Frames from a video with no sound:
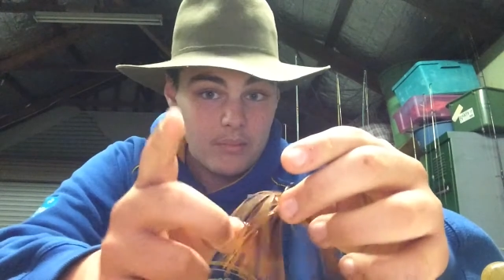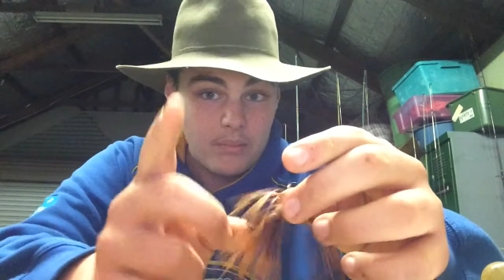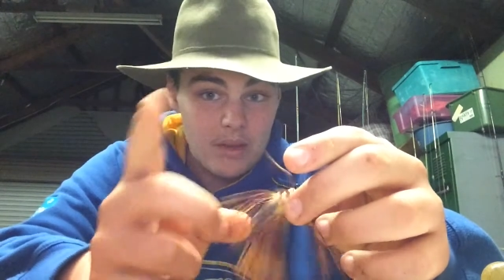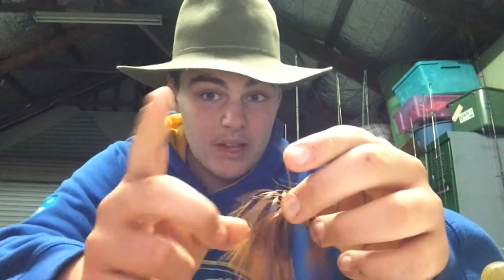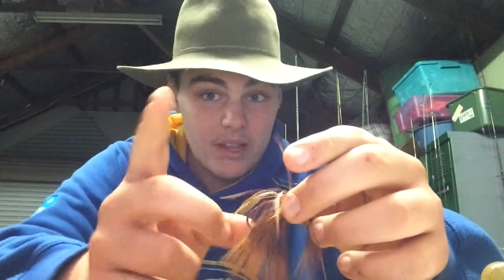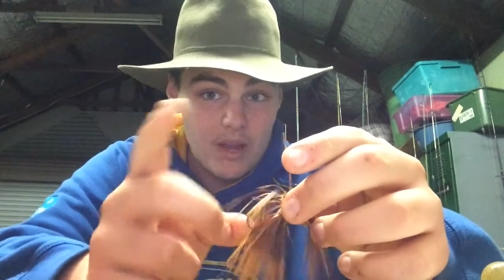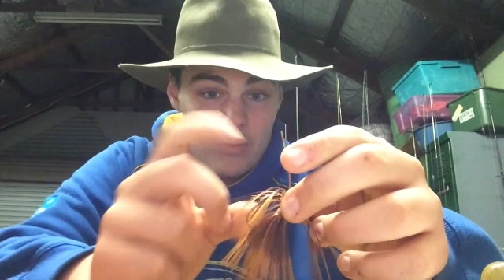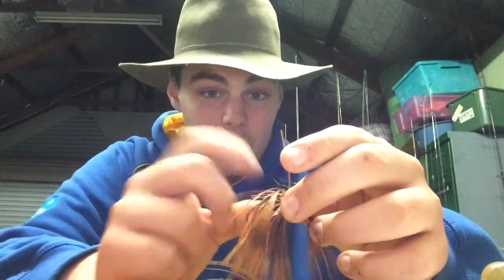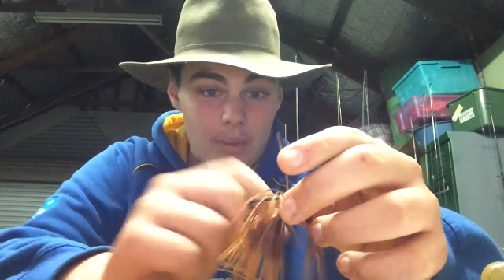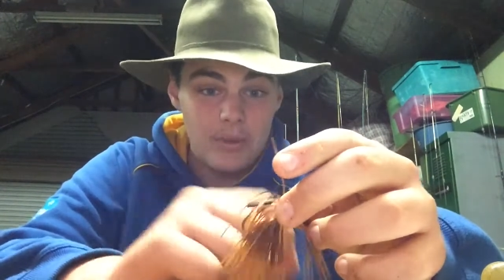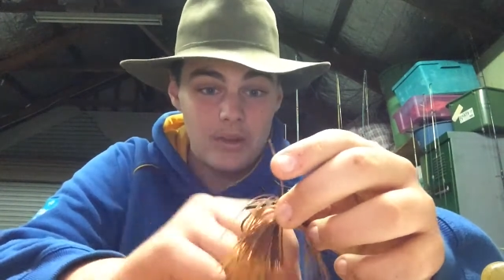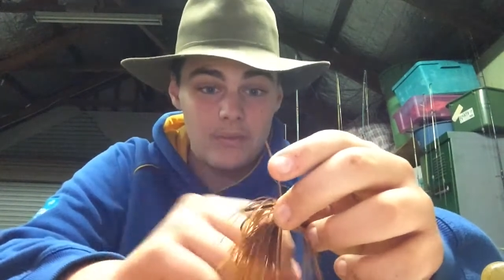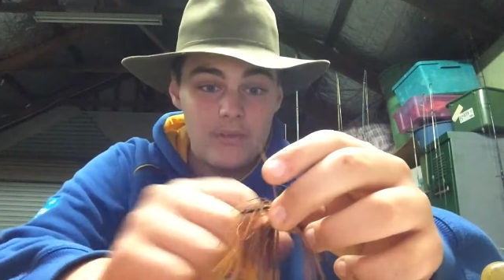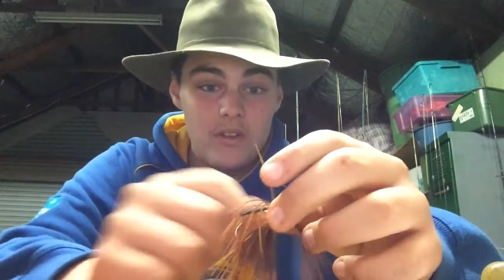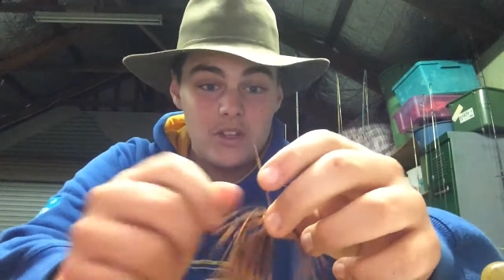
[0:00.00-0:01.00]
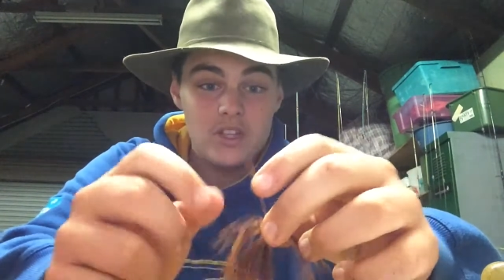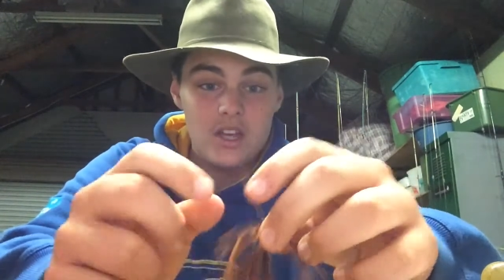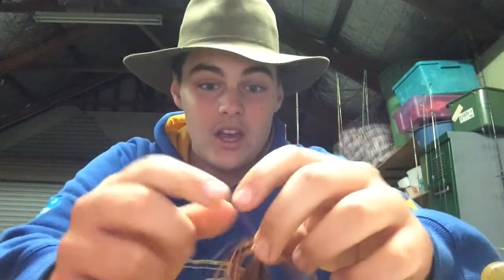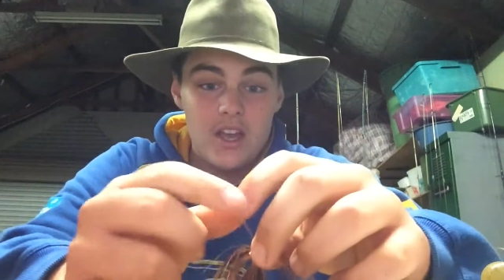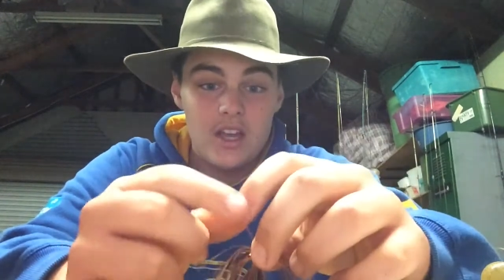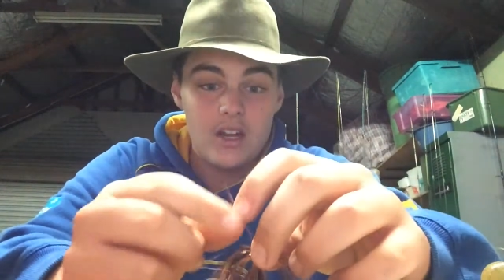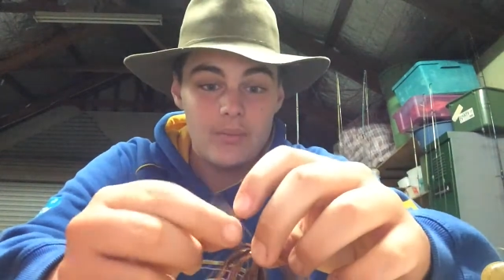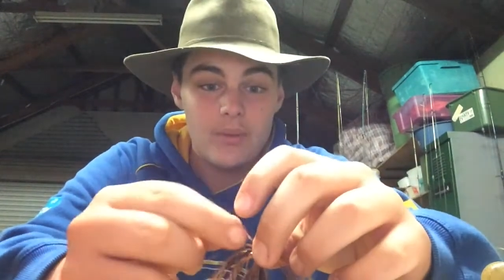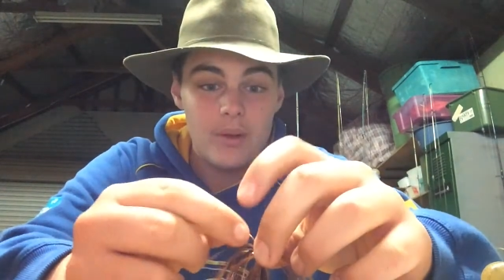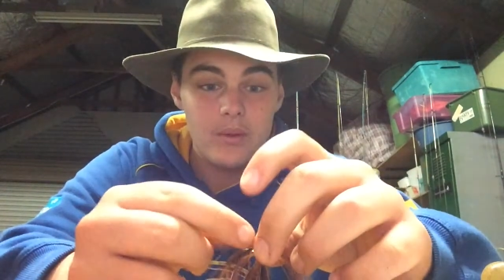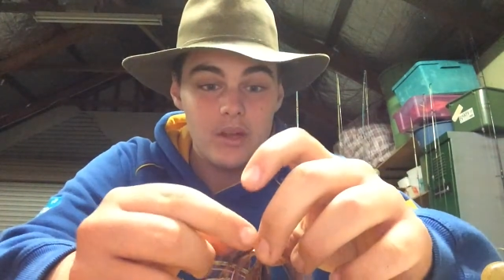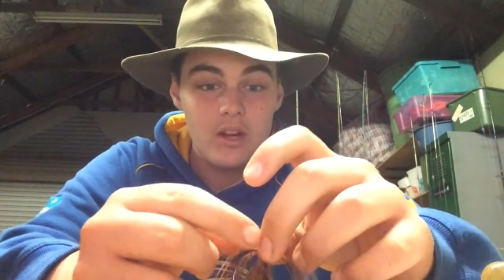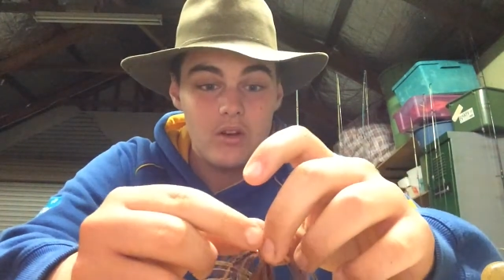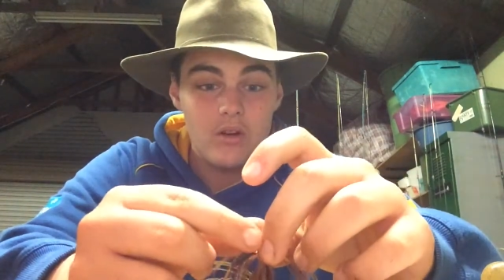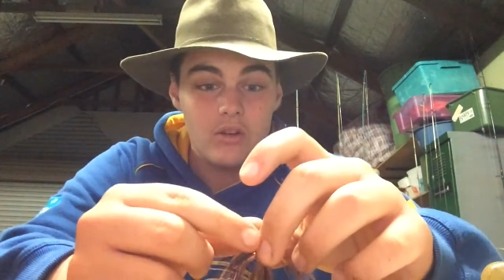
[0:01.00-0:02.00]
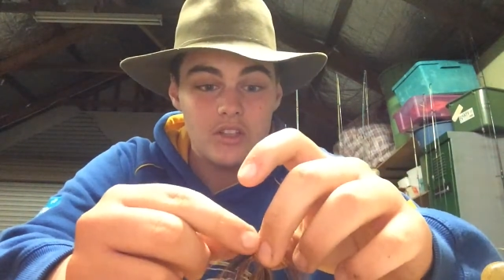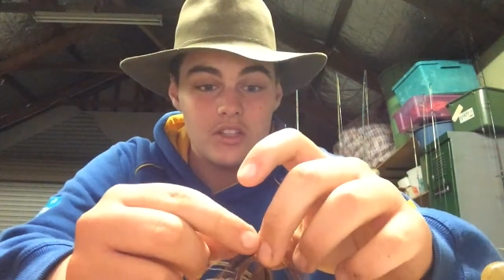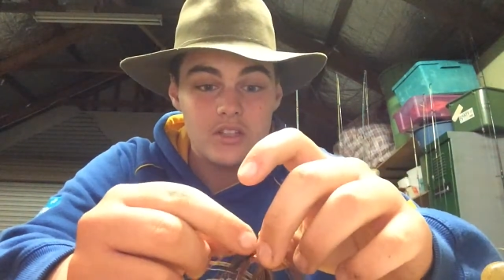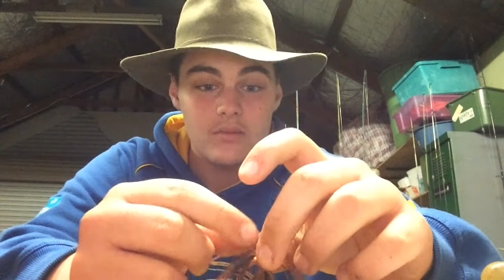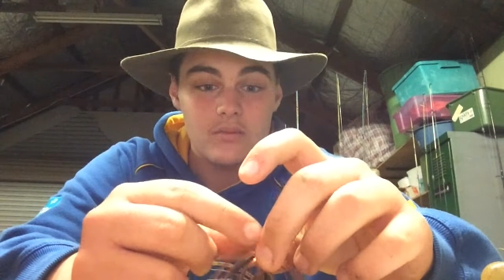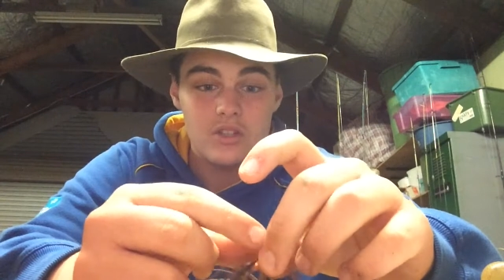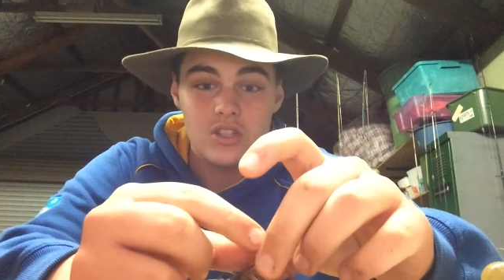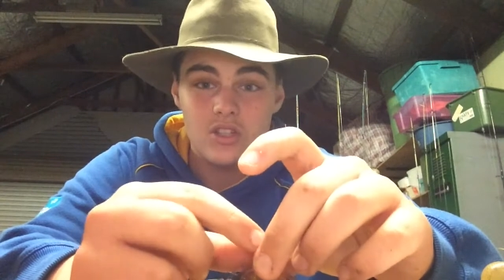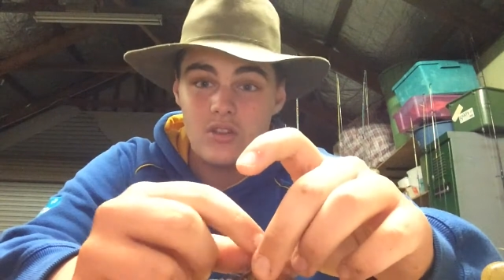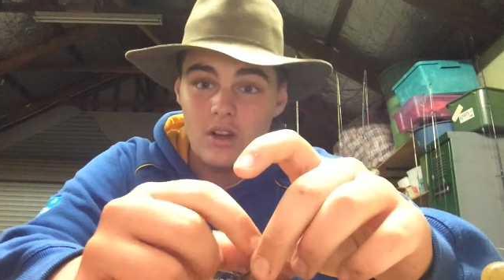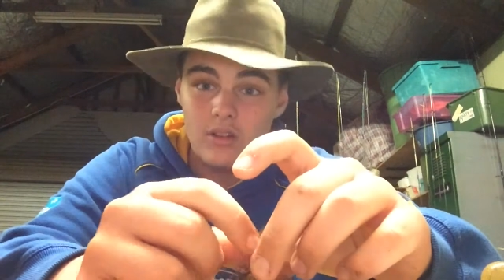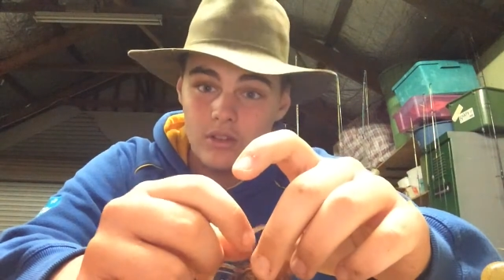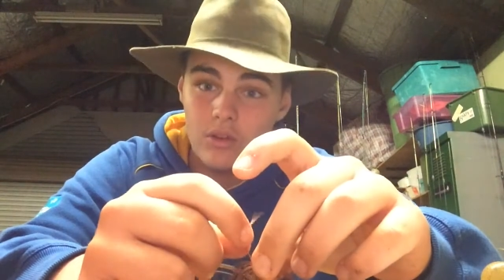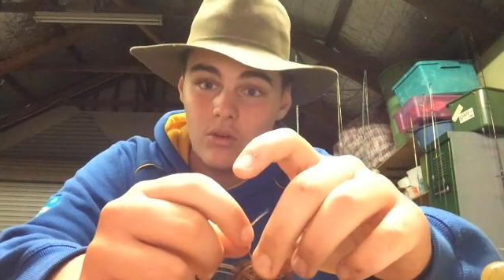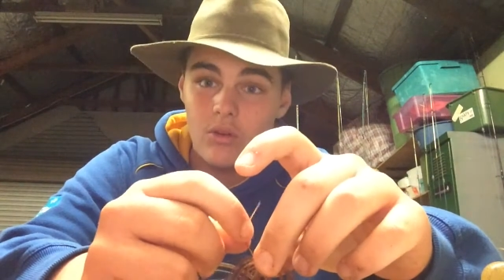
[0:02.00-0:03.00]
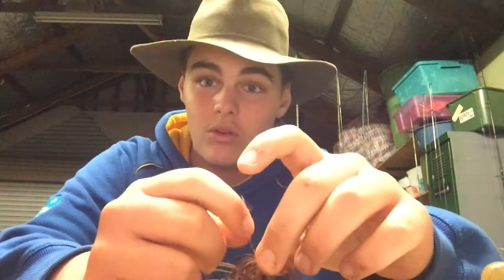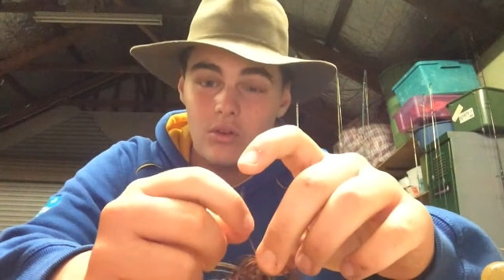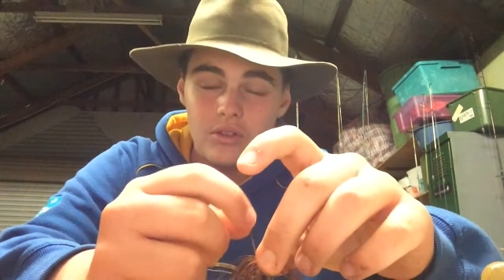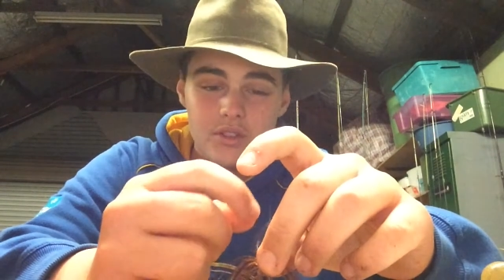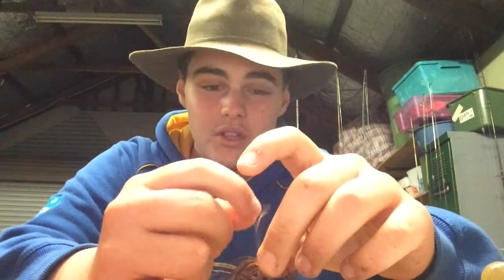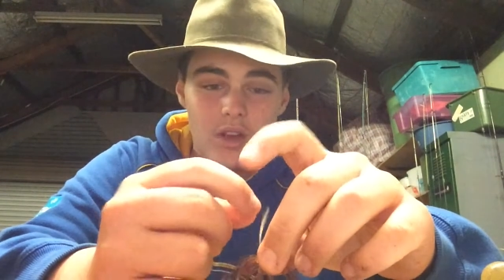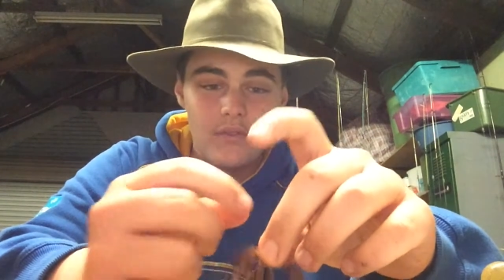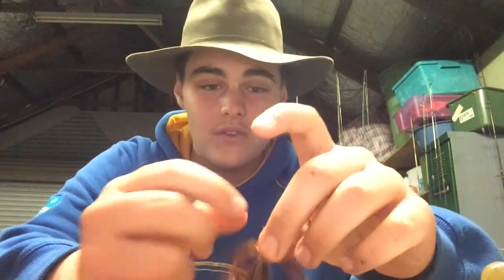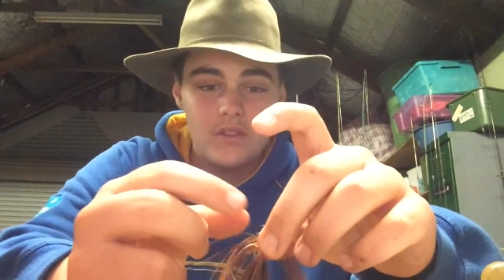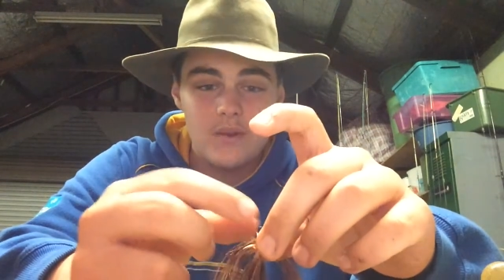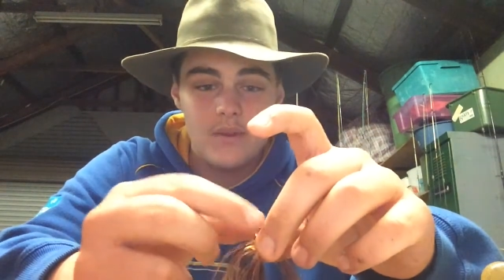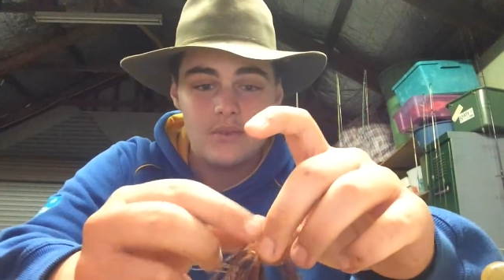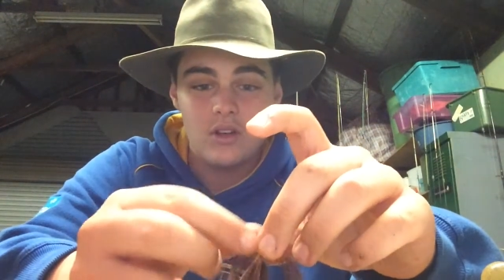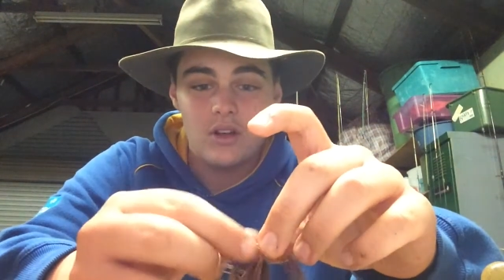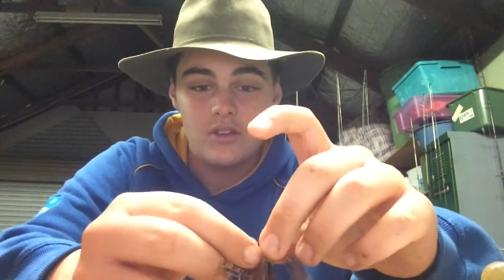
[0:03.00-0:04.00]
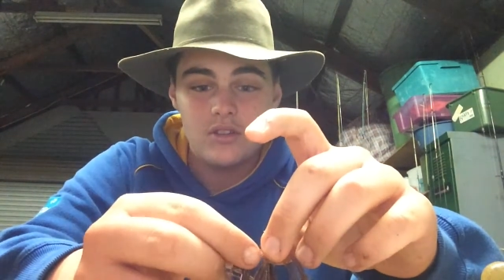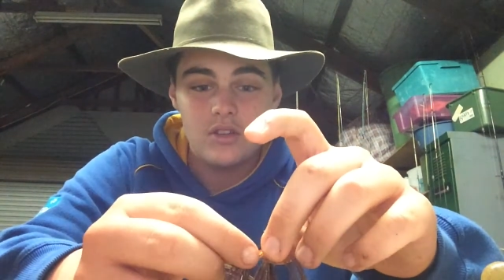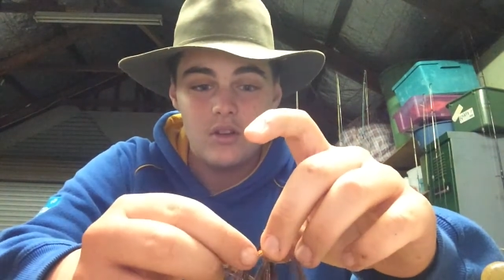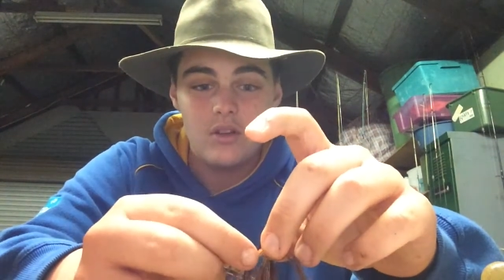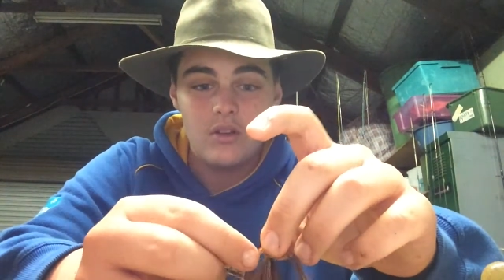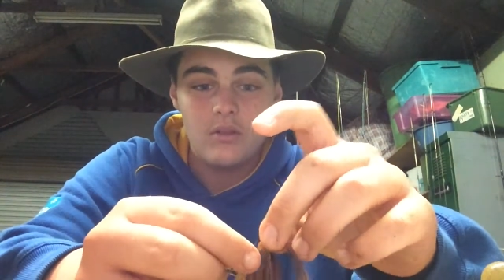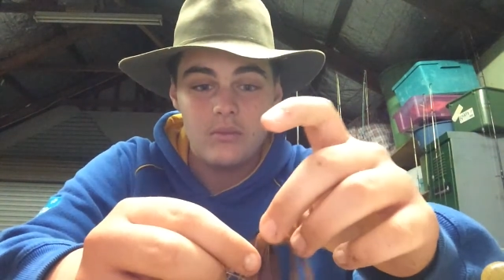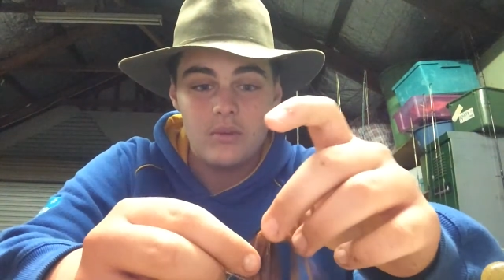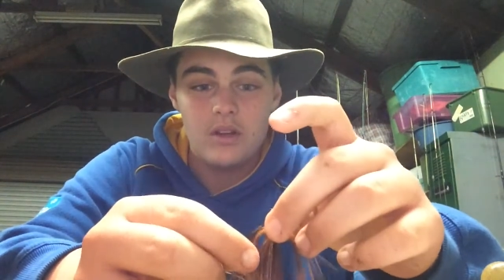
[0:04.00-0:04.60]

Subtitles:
picking that one up in the future, and I'm probably going to order some destructor crawls off his website soon,